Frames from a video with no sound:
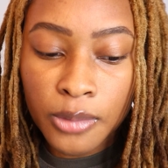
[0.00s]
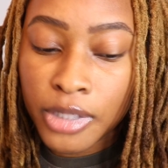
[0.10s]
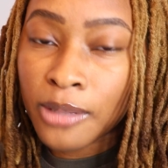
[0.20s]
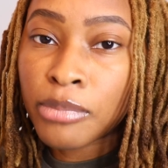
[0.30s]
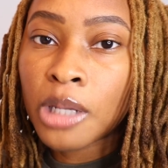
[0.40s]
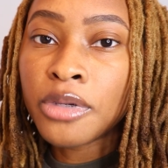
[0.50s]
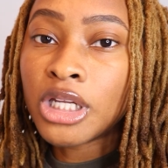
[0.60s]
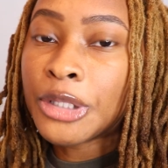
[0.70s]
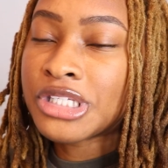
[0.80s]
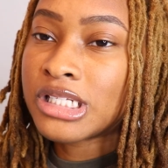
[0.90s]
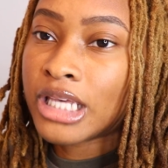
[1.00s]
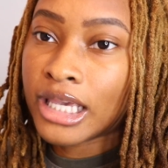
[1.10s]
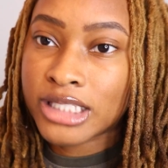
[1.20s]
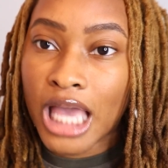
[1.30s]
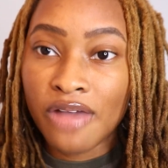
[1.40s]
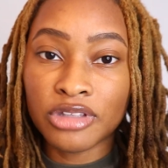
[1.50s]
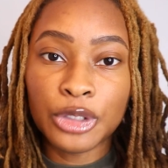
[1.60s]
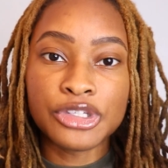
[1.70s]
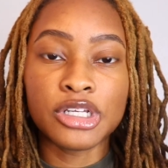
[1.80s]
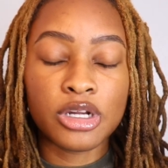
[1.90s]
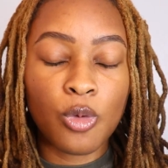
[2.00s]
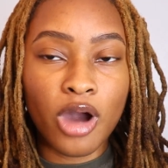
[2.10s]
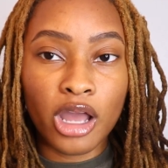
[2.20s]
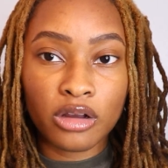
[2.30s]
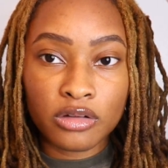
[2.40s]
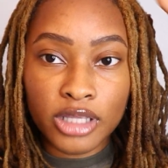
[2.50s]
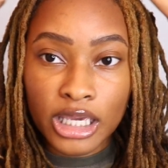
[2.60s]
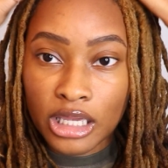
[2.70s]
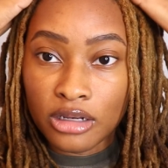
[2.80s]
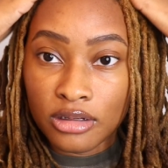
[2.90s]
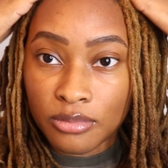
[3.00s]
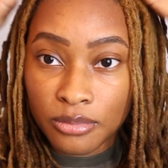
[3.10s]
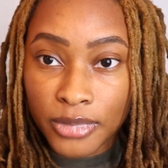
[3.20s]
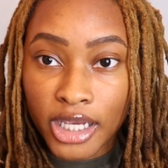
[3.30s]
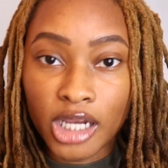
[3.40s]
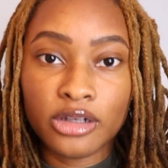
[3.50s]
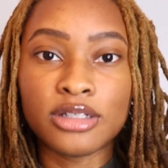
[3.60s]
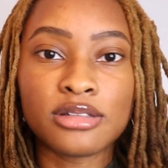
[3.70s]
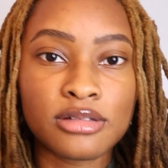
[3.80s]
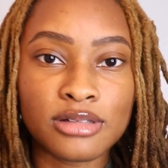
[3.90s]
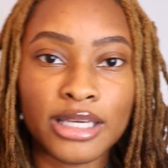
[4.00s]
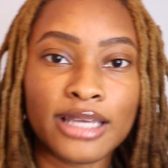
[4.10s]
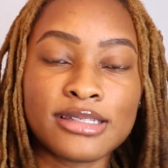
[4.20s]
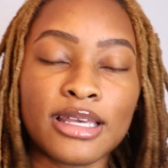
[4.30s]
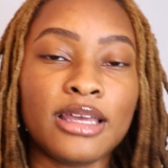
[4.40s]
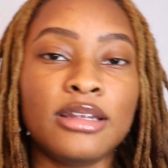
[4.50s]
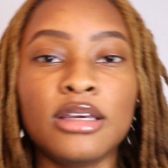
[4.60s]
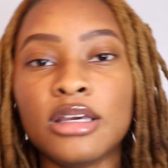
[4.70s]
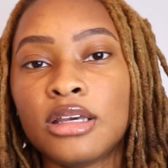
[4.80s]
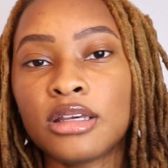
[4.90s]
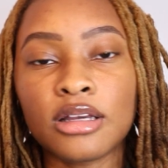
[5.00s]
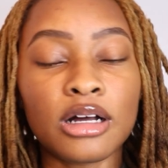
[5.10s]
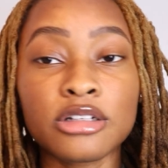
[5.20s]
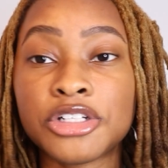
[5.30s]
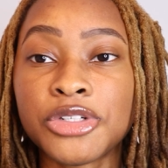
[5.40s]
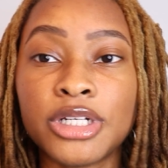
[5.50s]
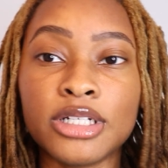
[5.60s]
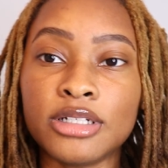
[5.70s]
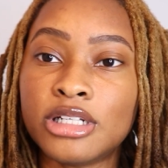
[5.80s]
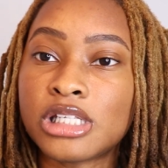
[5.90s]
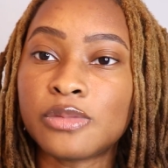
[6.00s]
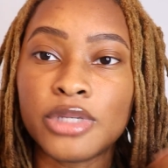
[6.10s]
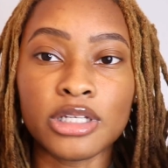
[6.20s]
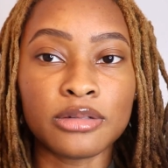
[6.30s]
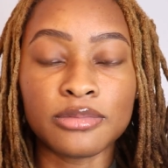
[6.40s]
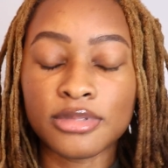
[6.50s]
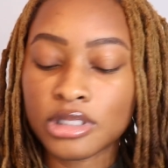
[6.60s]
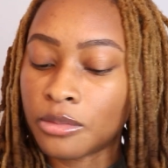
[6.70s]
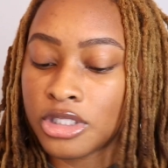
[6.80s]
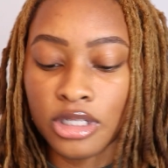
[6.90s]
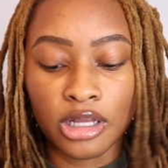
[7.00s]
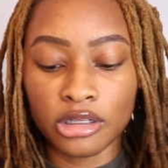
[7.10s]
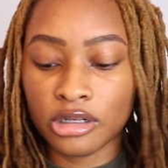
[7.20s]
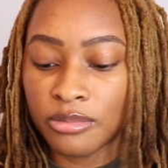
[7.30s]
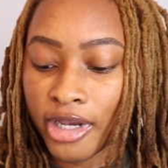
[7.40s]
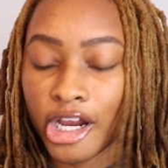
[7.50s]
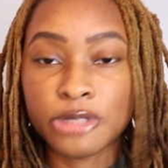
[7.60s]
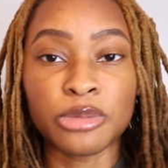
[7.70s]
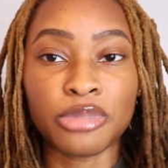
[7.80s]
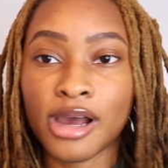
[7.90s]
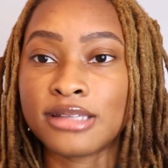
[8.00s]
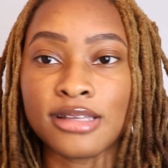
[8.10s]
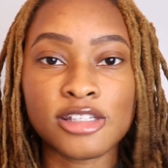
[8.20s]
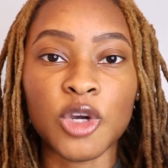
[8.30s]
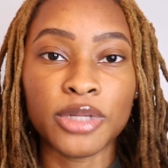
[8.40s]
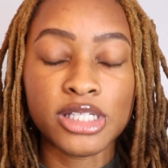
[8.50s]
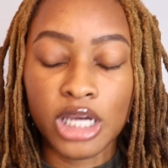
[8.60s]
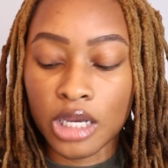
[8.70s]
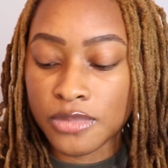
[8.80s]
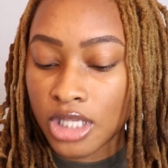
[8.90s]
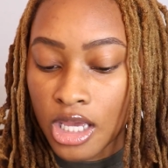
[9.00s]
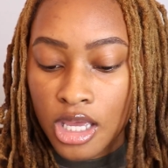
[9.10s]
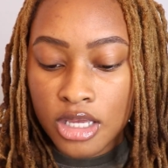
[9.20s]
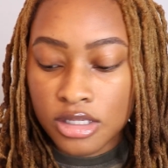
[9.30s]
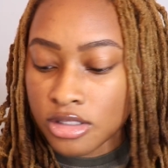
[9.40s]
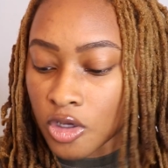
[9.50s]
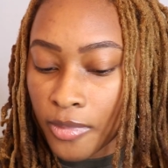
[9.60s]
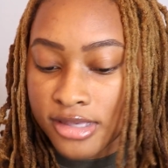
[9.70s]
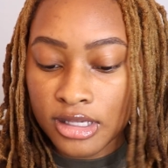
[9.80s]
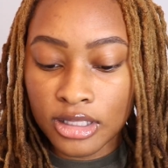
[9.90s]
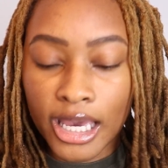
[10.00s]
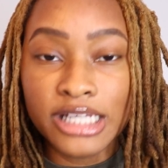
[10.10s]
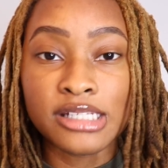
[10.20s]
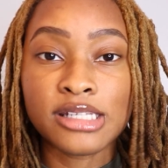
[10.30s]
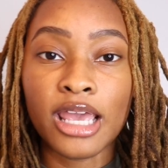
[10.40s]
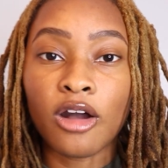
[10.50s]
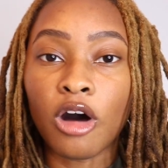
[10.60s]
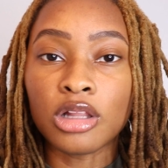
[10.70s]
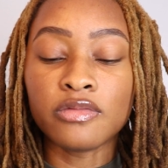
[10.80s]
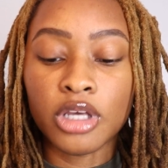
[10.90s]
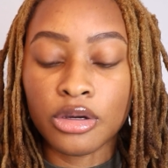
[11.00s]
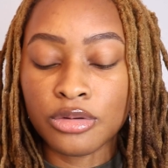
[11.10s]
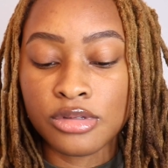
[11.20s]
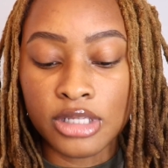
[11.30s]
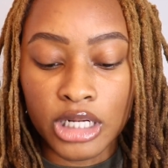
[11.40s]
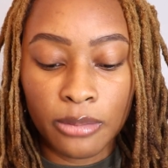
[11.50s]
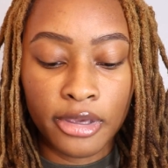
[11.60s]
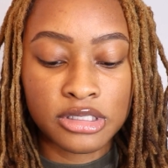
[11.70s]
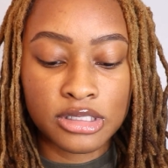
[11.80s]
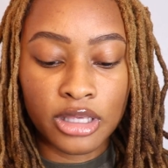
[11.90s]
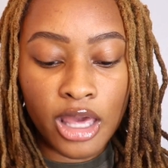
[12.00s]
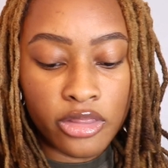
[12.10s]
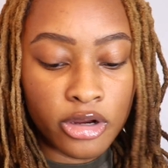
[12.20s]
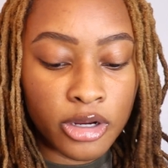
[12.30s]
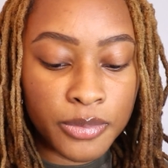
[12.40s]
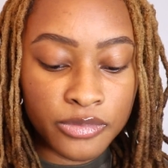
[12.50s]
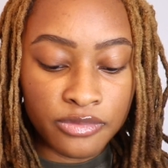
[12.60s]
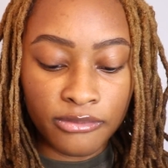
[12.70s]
But I'm probably gonna use it today because I haven't used it in a while and my hair is, like I said, color treated. It's been so much color, my hair's been processed so many times. So basically I just take all of those and I mix it together